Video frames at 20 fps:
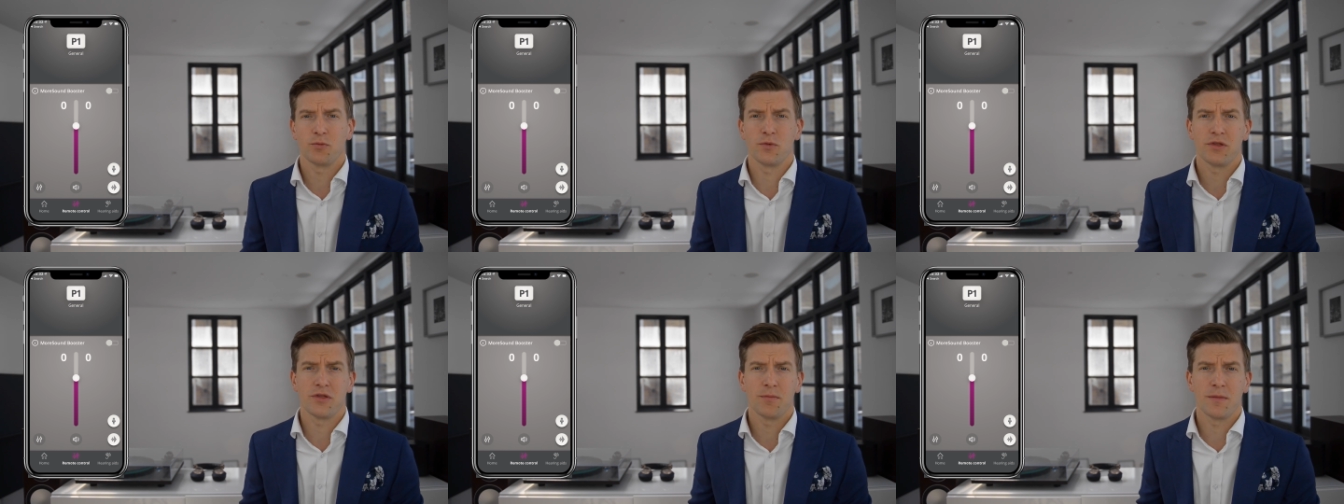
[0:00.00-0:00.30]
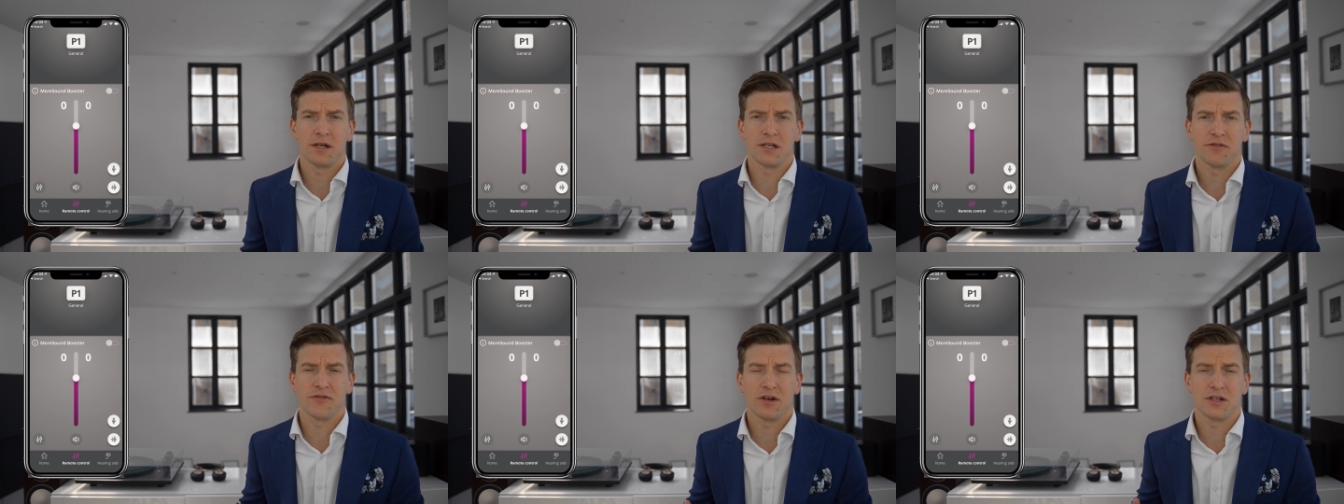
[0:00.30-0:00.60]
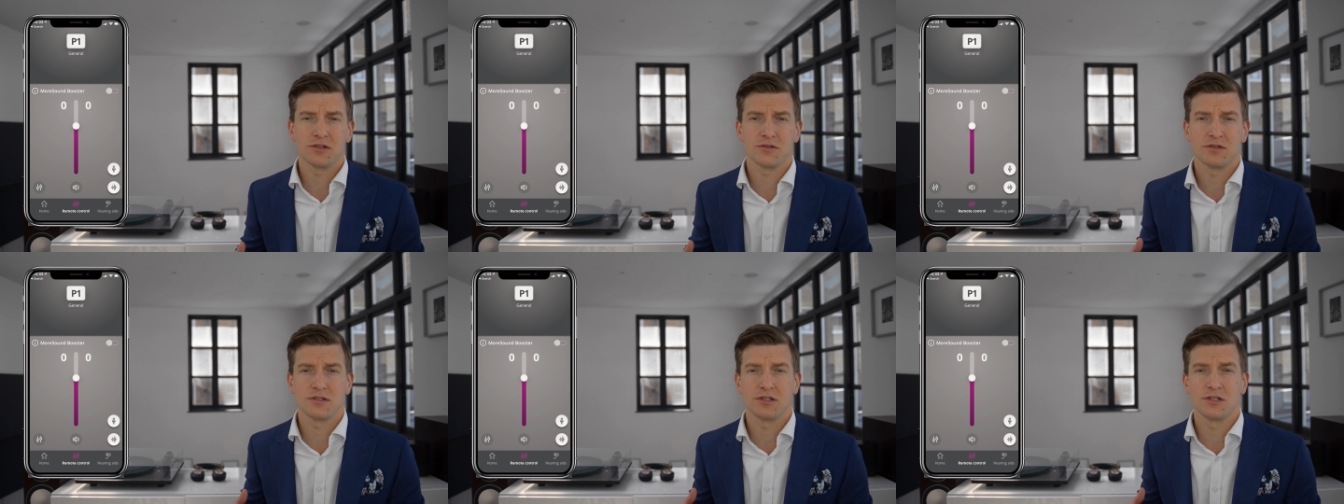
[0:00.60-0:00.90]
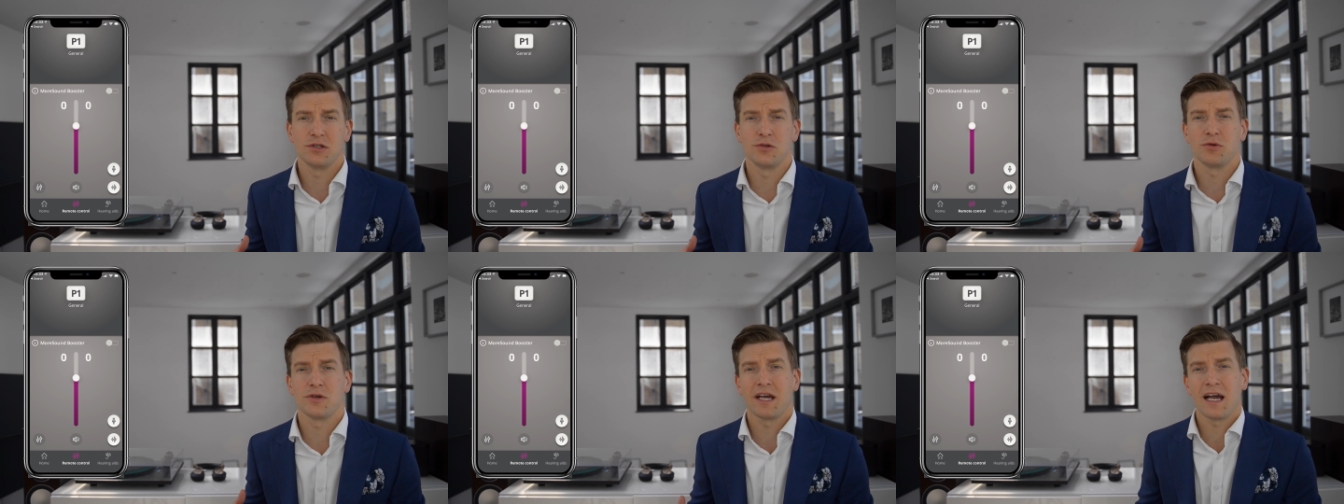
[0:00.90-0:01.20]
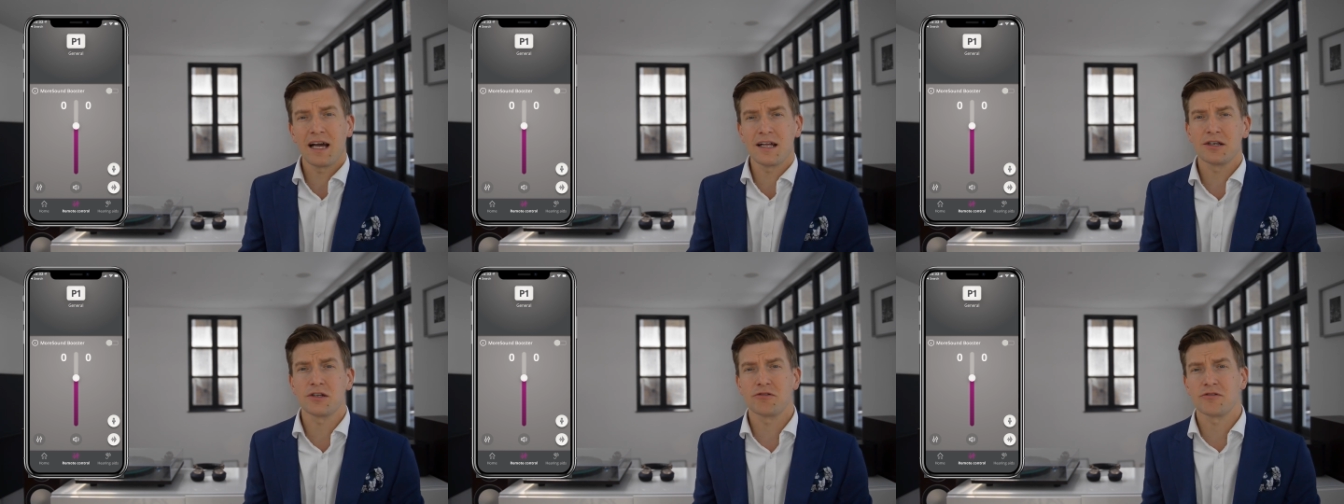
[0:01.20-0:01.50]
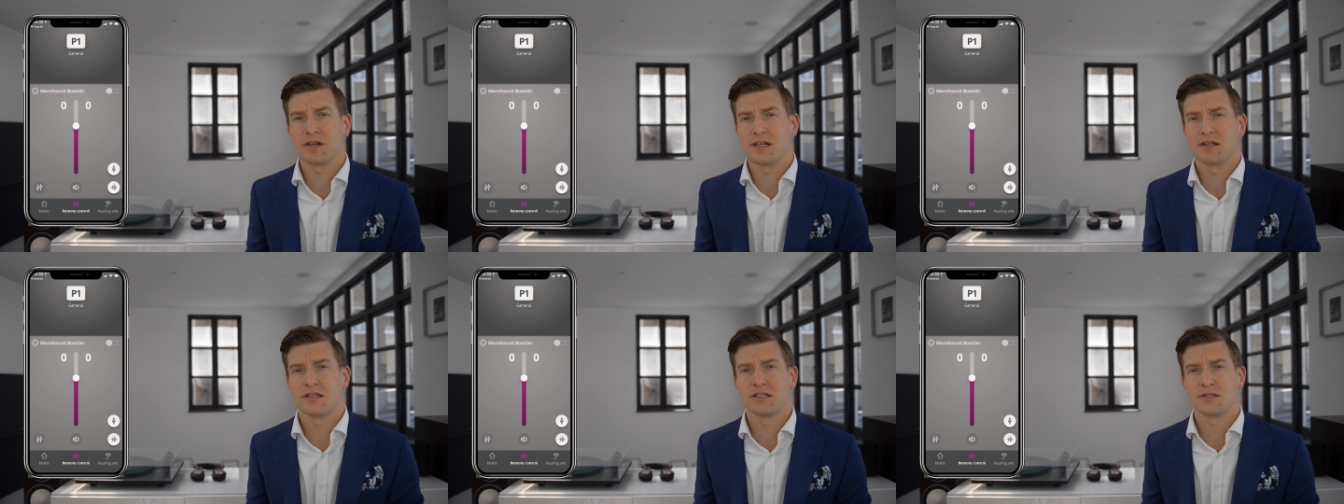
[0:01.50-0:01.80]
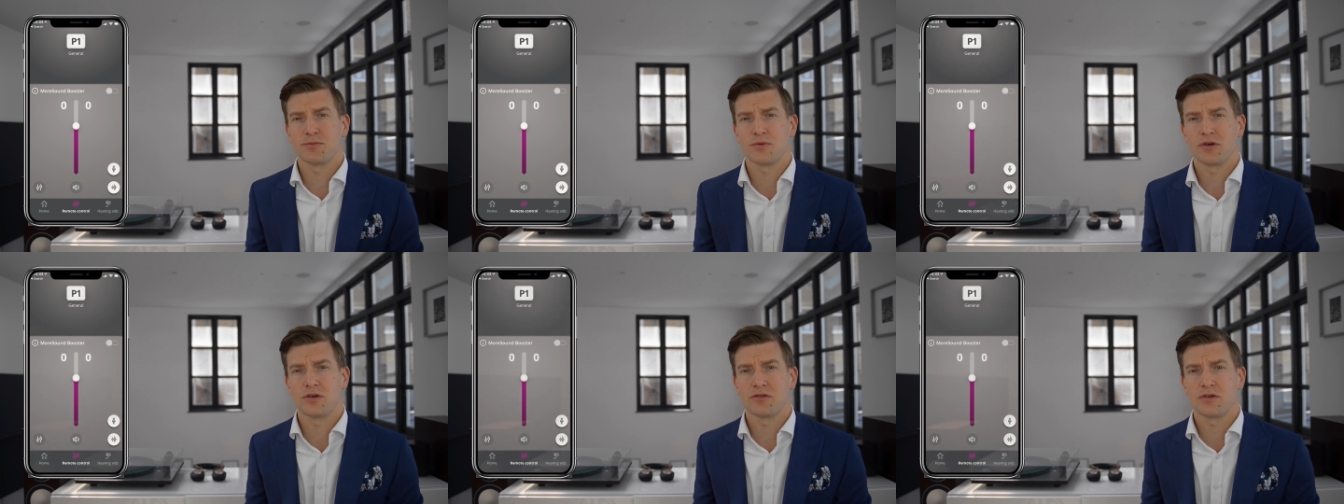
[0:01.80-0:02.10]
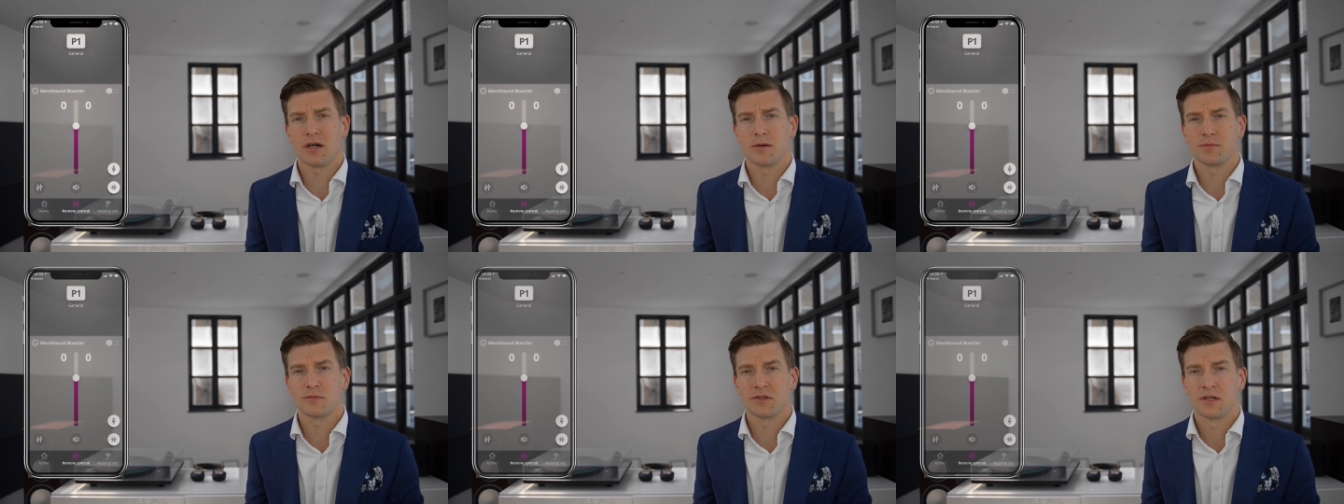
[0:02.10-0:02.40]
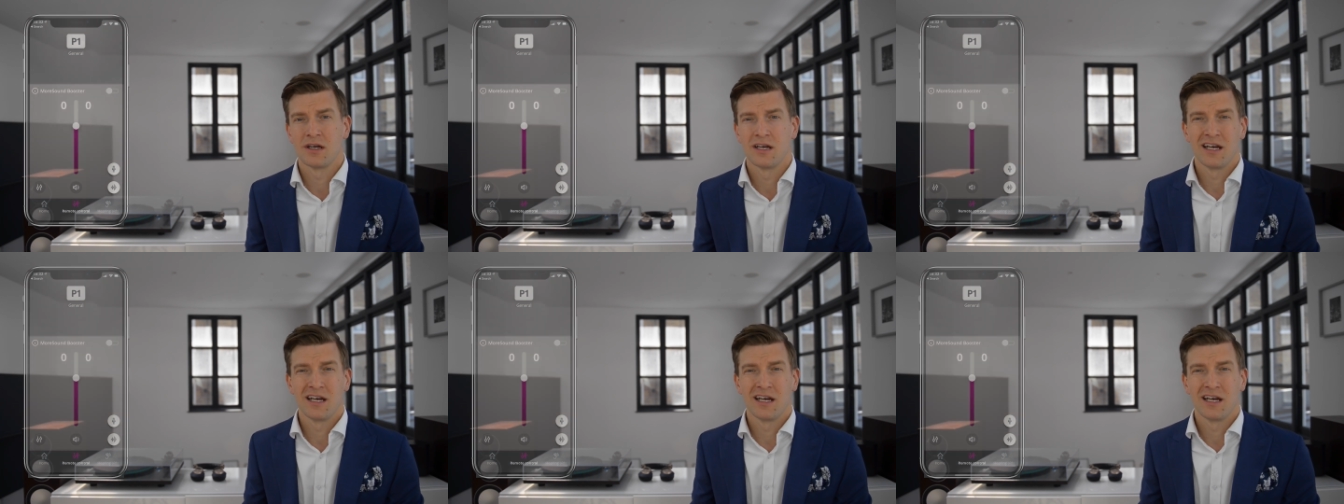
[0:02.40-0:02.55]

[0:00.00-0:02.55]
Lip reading: with the manufacturers that you can create these programs,